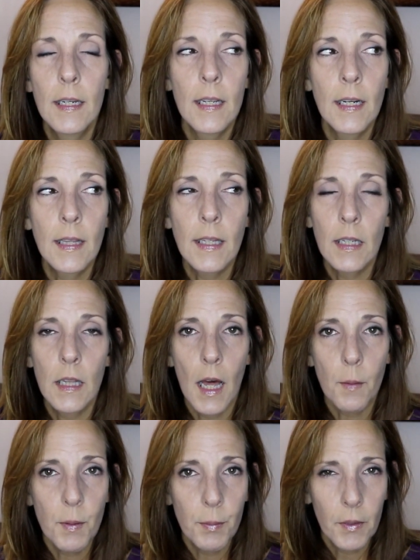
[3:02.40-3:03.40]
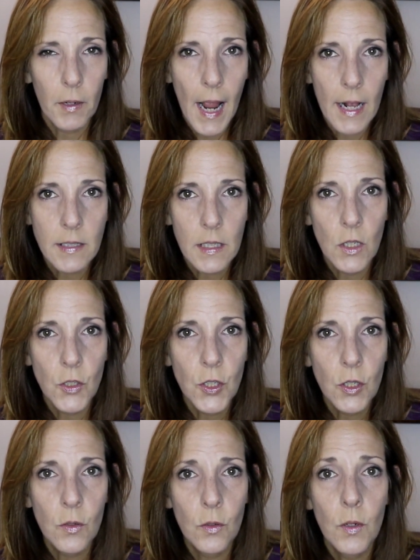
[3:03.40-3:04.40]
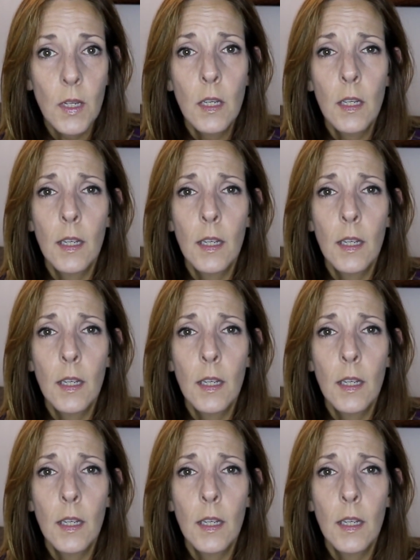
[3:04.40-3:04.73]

and I think a lot of people are asking too,